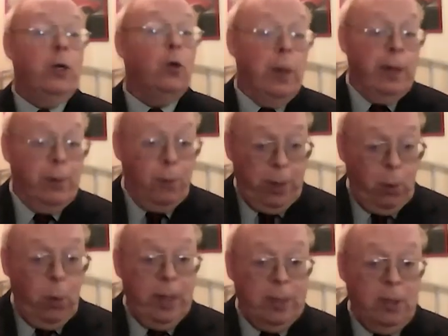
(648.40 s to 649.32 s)
were
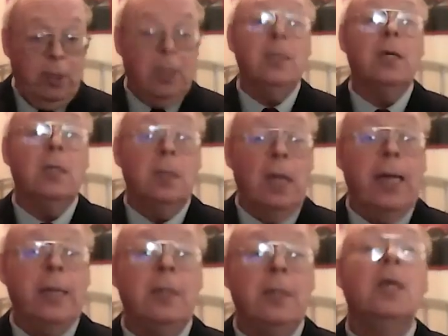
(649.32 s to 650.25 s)
requesting the
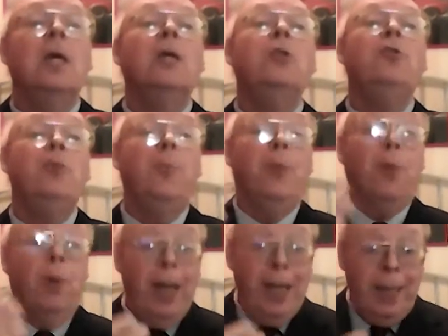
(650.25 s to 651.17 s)
client to
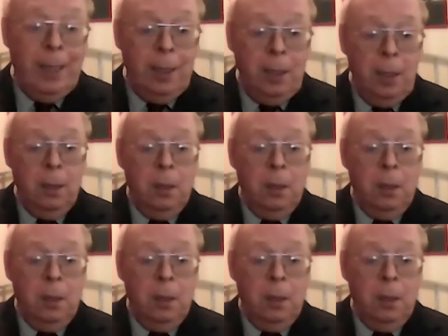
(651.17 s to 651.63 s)
bring